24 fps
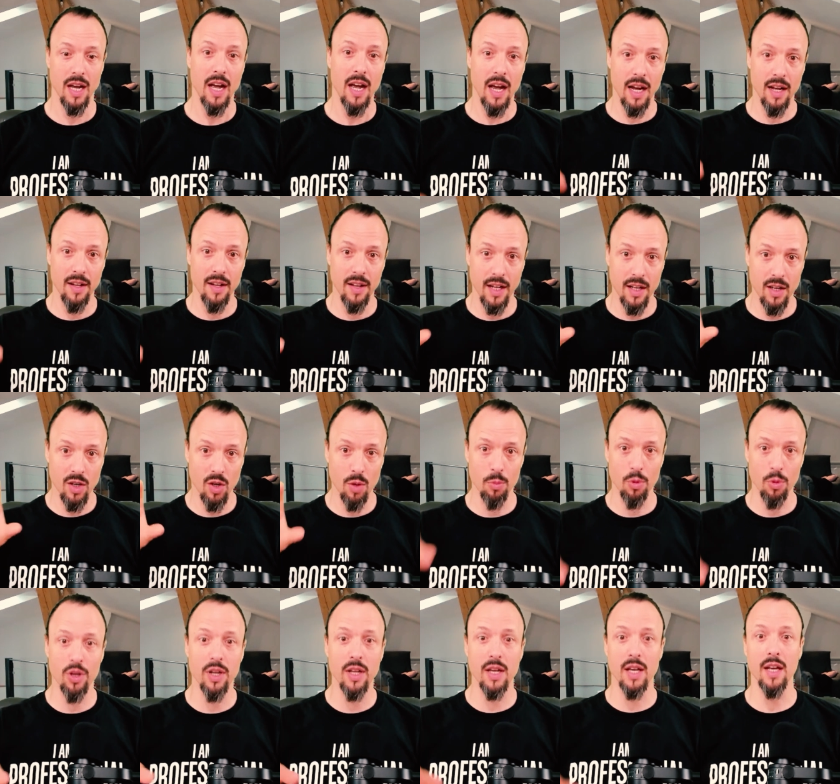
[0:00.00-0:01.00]
and then
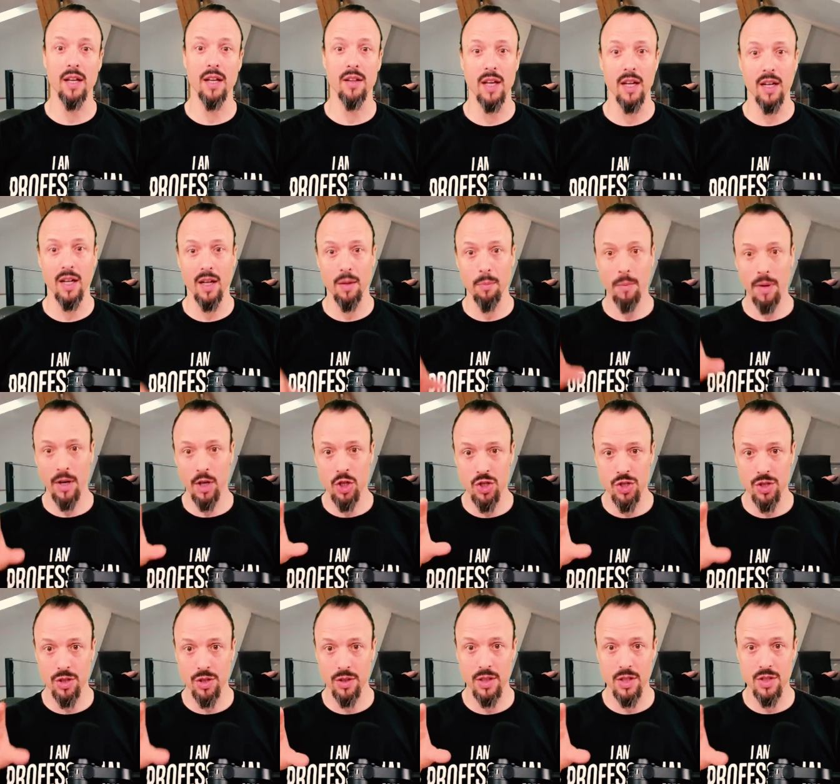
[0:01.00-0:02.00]
communicate that and make
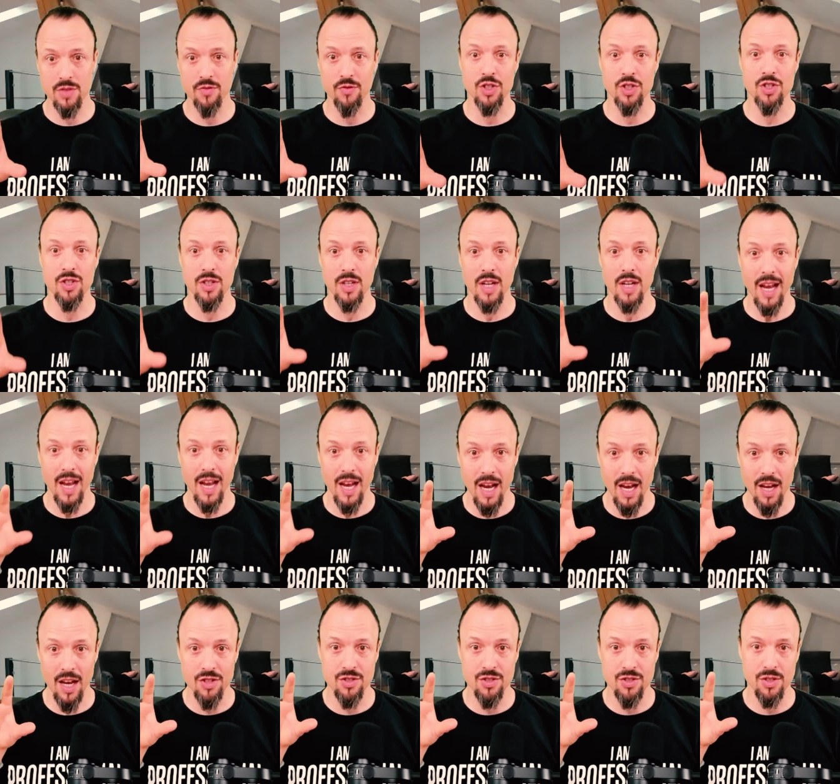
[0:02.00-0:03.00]
sure this vision
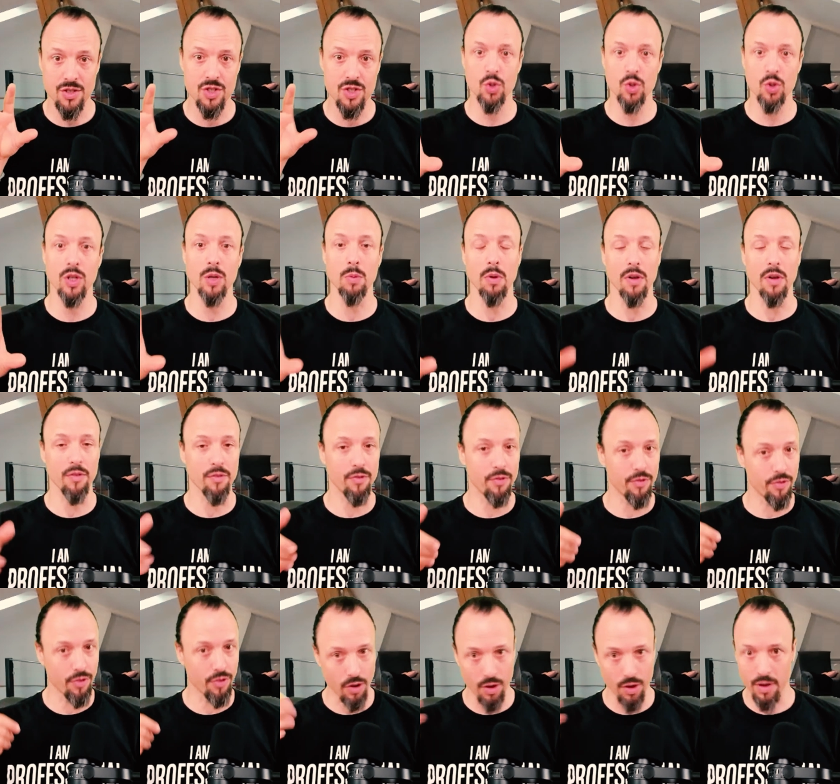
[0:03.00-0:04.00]
is suitable
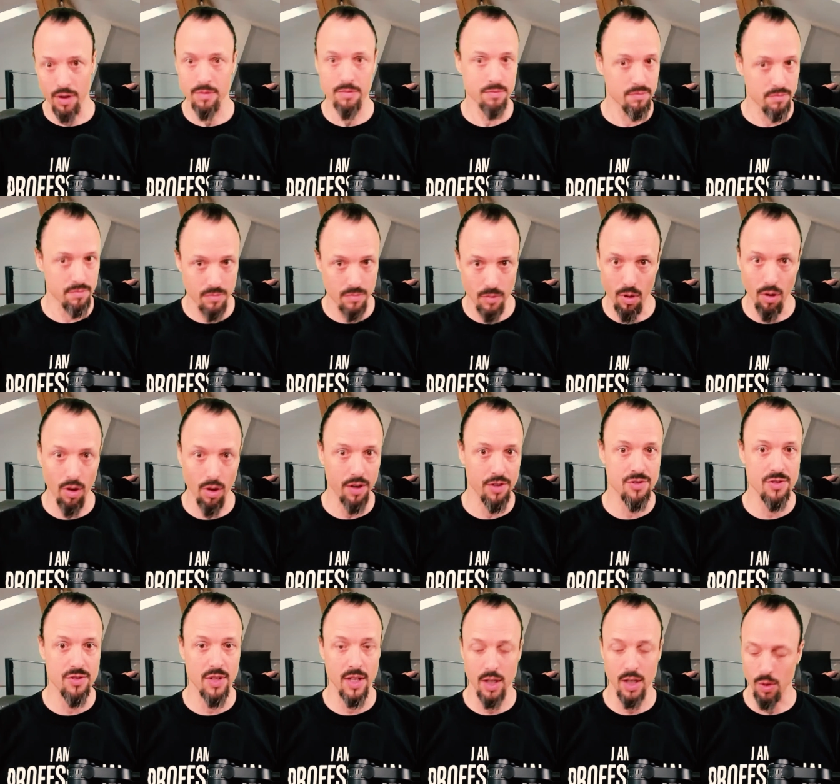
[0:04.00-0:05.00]
for all the
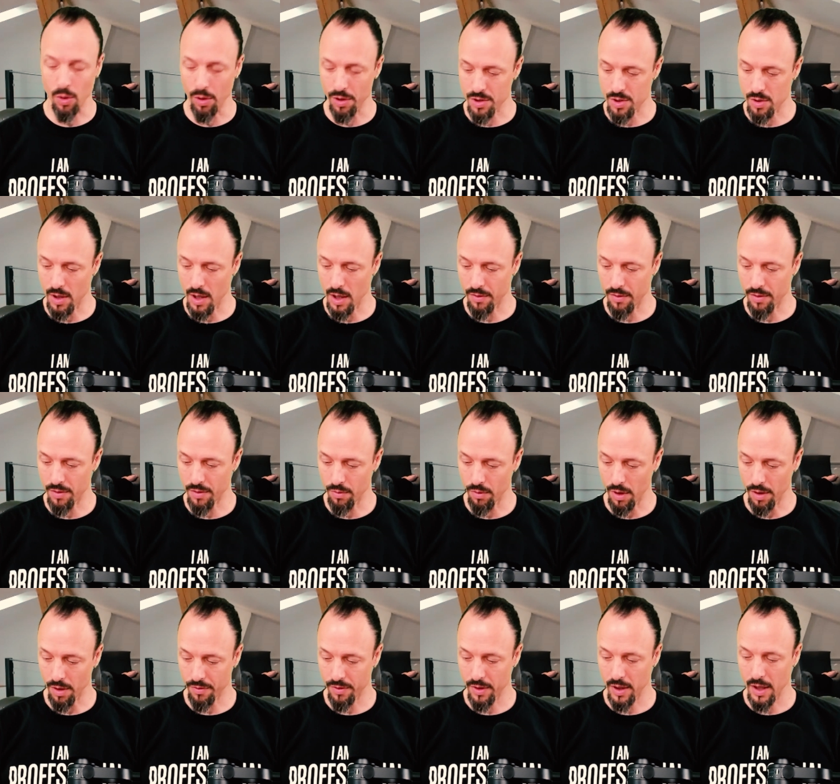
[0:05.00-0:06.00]
stakeholders you have
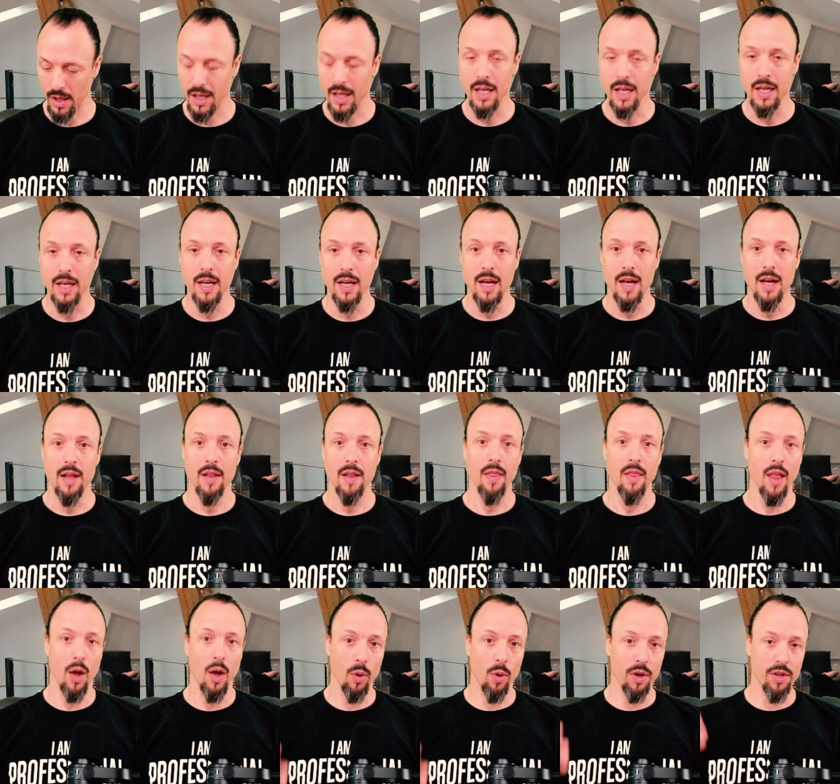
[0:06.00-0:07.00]
involved.
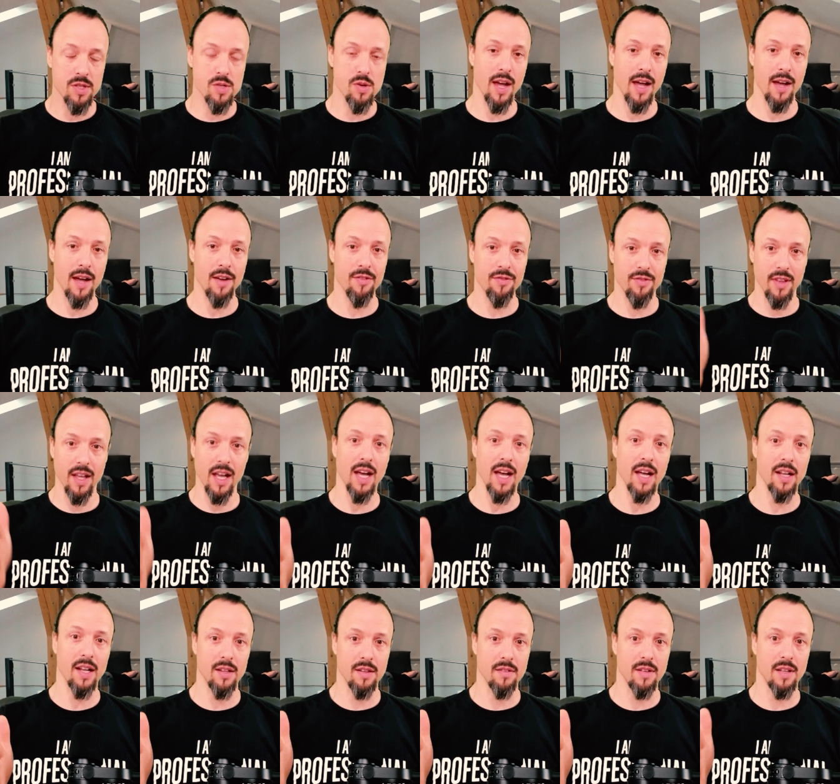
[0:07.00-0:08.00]
Now, once you have
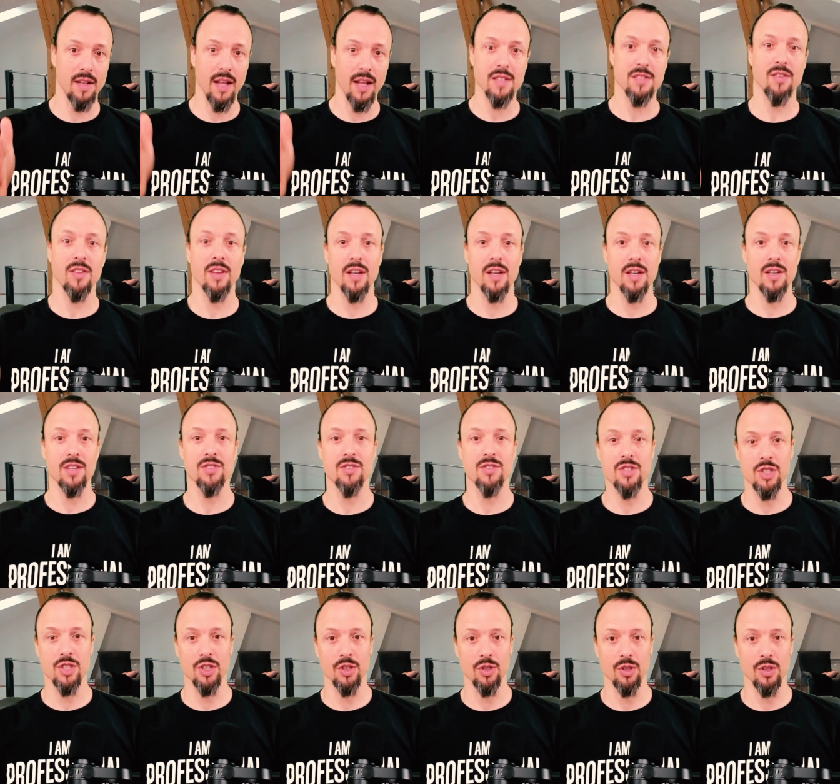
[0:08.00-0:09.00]
that, the next thing
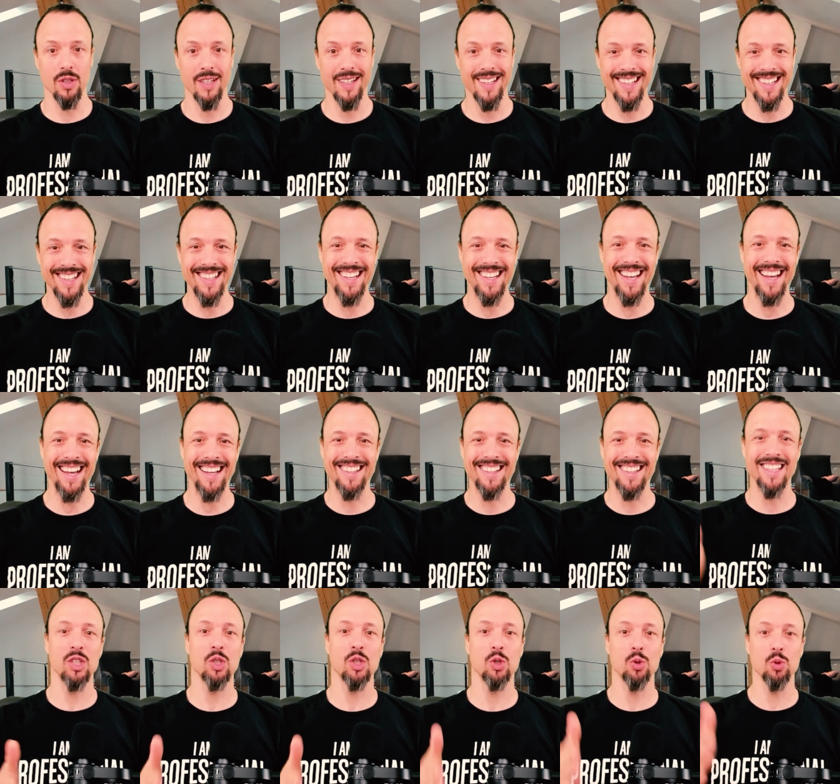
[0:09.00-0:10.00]
is to
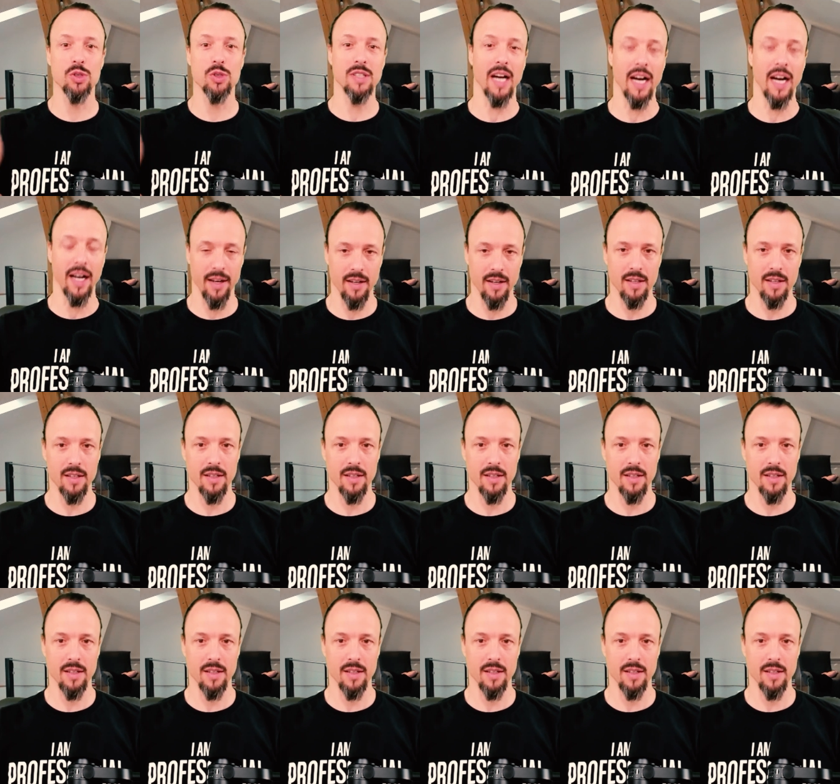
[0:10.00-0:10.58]
getting to done.